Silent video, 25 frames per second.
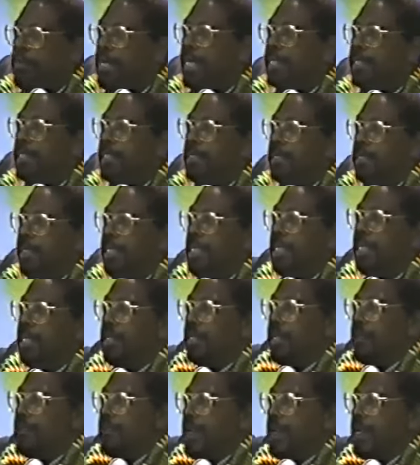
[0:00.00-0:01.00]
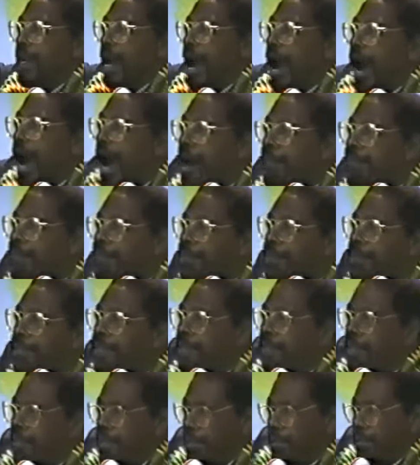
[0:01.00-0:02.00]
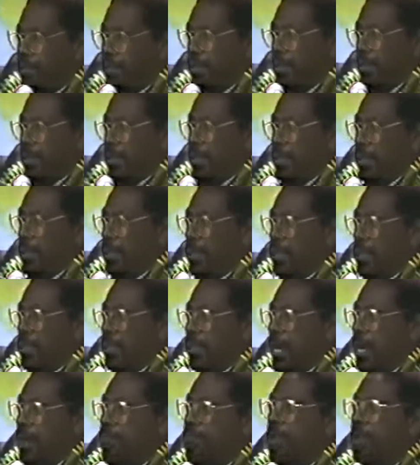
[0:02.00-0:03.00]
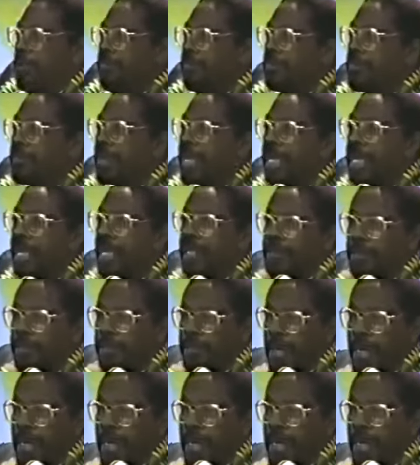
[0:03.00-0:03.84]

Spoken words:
We have to think the very opposite of what would make us